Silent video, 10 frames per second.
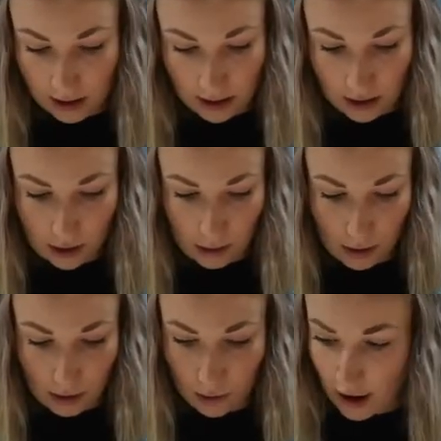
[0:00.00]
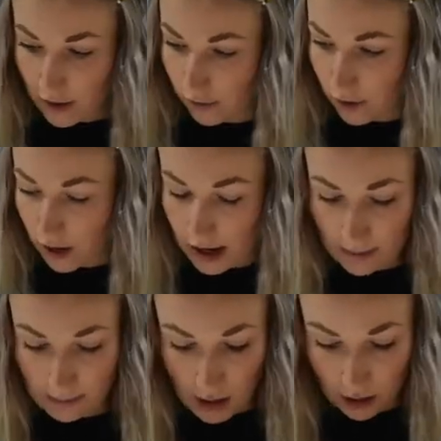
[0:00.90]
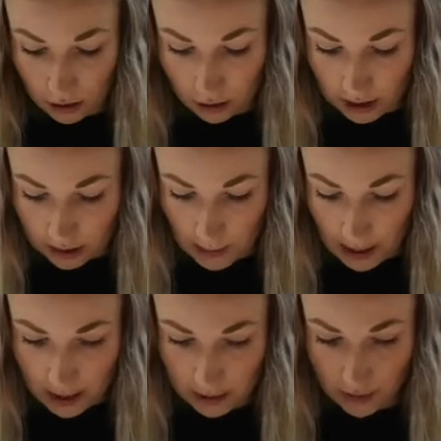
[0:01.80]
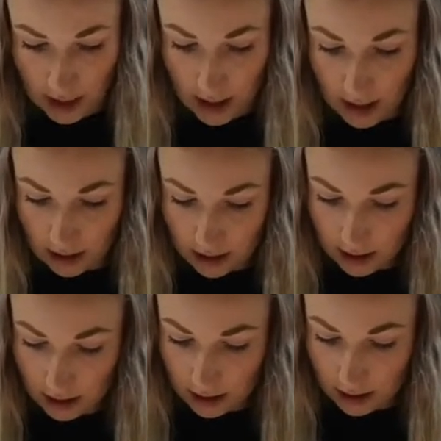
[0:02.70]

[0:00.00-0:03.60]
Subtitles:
So we'll look where I've got a good space for this.